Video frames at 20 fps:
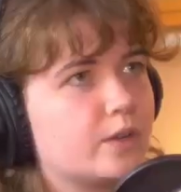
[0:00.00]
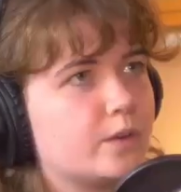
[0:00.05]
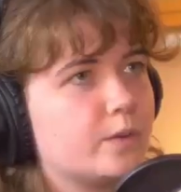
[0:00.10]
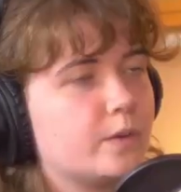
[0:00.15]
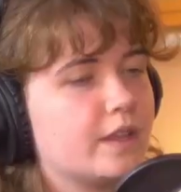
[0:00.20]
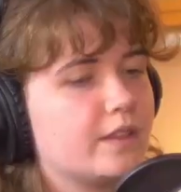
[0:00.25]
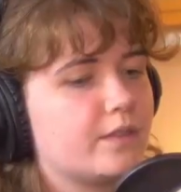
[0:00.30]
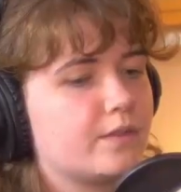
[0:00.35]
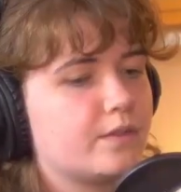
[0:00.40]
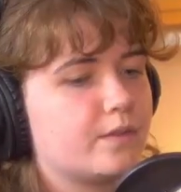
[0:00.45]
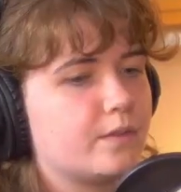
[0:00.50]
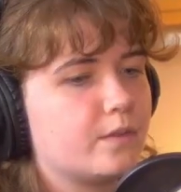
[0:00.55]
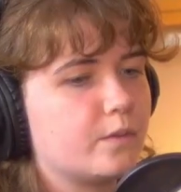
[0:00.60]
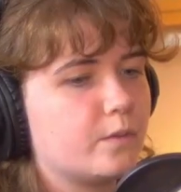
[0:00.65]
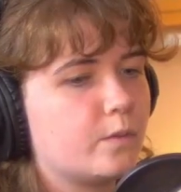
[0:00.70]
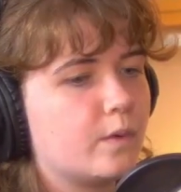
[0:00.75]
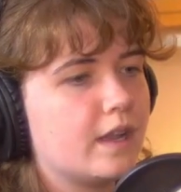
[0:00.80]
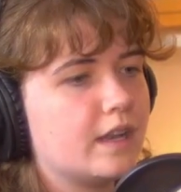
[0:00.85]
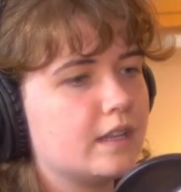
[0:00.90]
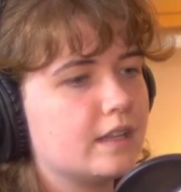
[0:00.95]
with
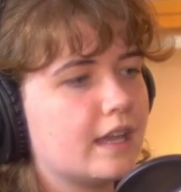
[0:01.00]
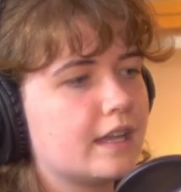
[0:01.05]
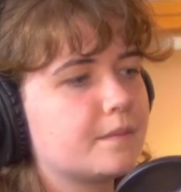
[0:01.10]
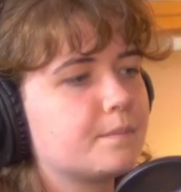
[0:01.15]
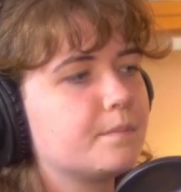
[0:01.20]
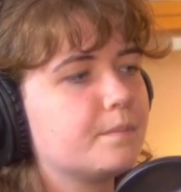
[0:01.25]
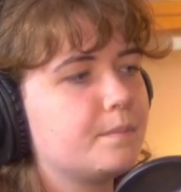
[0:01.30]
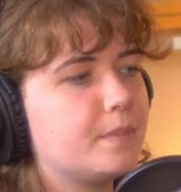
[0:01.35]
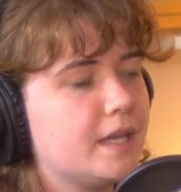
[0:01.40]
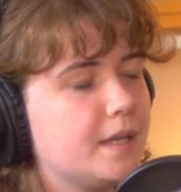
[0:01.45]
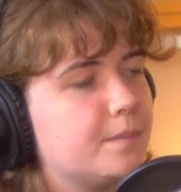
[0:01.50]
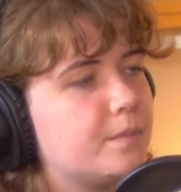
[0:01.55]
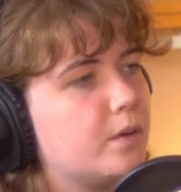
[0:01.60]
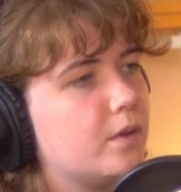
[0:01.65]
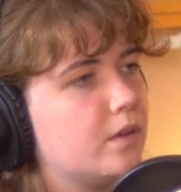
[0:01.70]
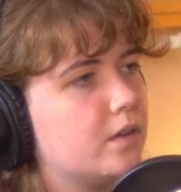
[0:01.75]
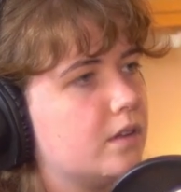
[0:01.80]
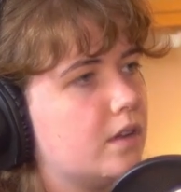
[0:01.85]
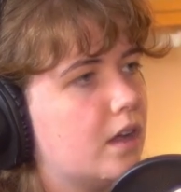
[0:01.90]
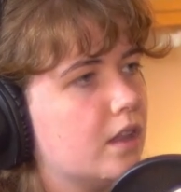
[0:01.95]
when like
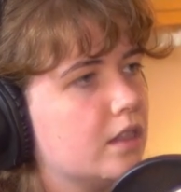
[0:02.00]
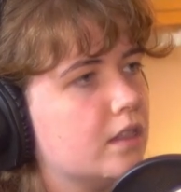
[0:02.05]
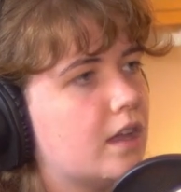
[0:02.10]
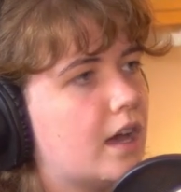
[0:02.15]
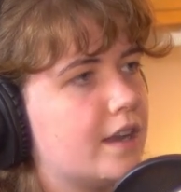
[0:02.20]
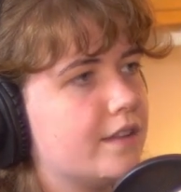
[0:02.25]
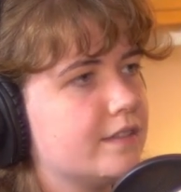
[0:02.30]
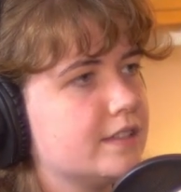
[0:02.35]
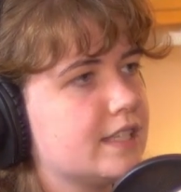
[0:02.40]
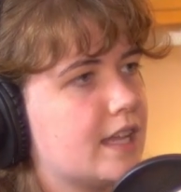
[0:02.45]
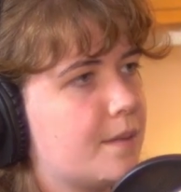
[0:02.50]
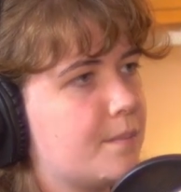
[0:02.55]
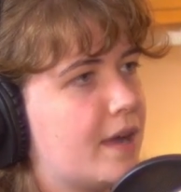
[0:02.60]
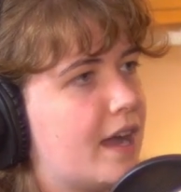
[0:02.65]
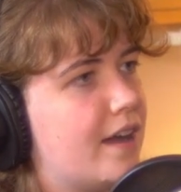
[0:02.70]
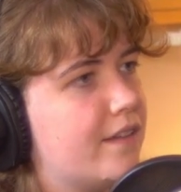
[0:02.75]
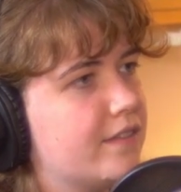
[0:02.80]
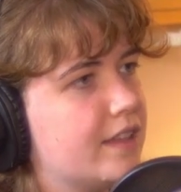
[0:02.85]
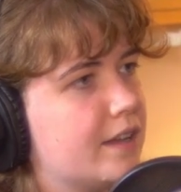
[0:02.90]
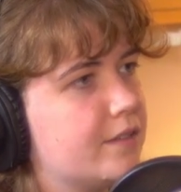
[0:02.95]
people a lot of the time
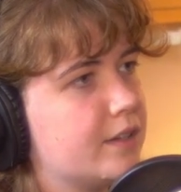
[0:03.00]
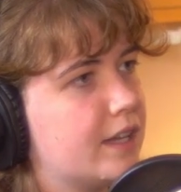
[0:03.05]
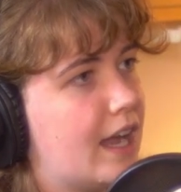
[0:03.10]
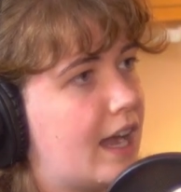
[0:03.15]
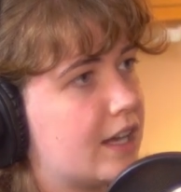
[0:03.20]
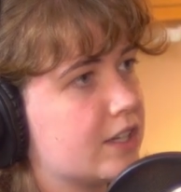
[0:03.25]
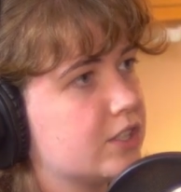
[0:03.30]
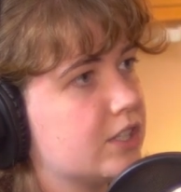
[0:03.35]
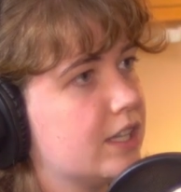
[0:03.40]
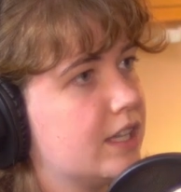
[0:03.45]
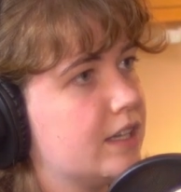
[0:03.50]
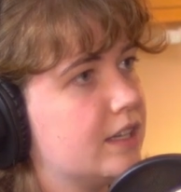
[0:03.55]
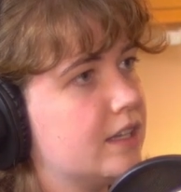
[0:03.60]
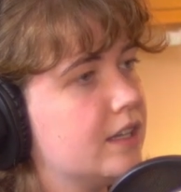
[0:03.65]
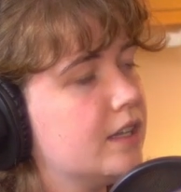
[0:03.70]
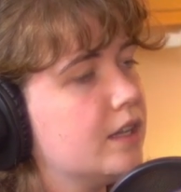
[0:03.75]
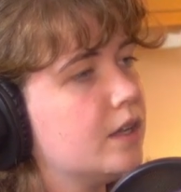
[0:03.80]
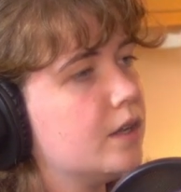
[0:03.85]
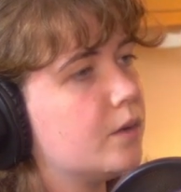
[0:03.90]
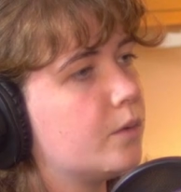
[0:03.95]
have that reaction
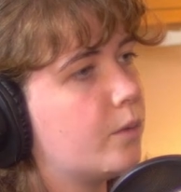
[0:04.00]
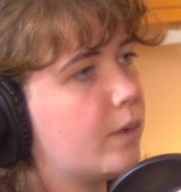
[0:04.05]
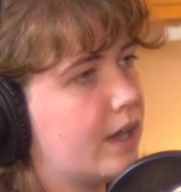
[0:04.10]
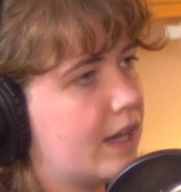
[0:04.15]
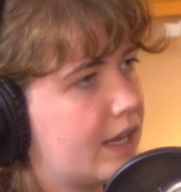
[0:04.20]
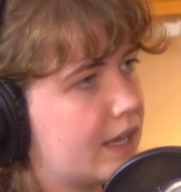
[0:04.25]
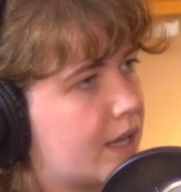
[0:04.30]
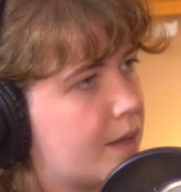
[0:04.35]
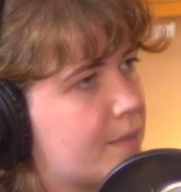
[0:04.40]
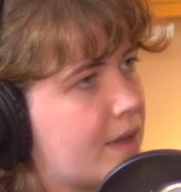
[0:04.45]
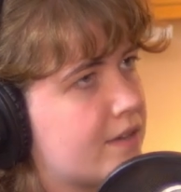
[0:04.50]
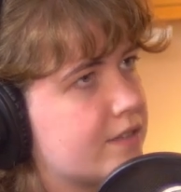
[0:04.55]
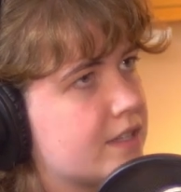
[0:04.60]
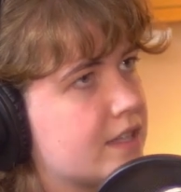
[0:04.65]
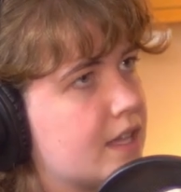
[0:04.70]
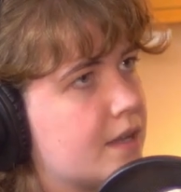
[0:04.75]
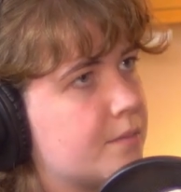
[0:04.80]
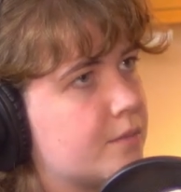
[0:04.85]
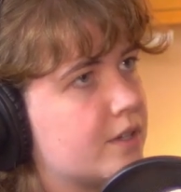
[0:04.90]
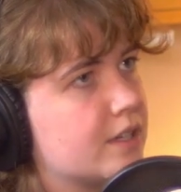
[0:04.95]
when I come out to
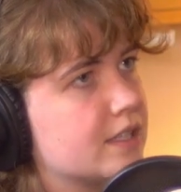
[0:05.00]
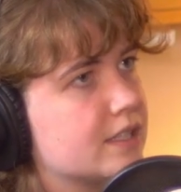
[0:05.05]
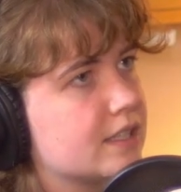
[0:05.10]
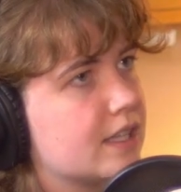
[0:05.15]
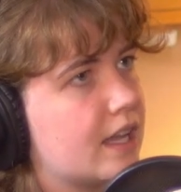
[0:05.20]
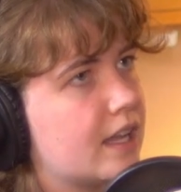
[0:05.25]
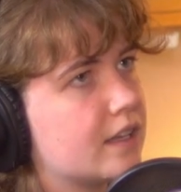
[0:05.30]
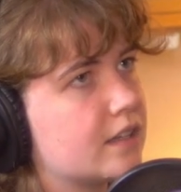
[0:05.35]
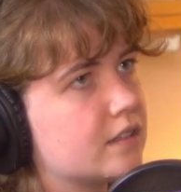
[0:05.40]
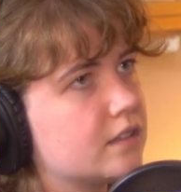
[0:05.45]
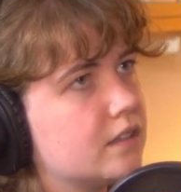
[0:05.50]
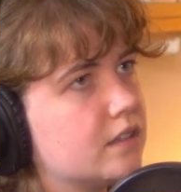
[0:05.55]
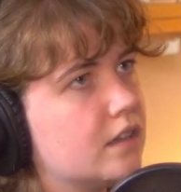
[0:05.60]
them where it's like,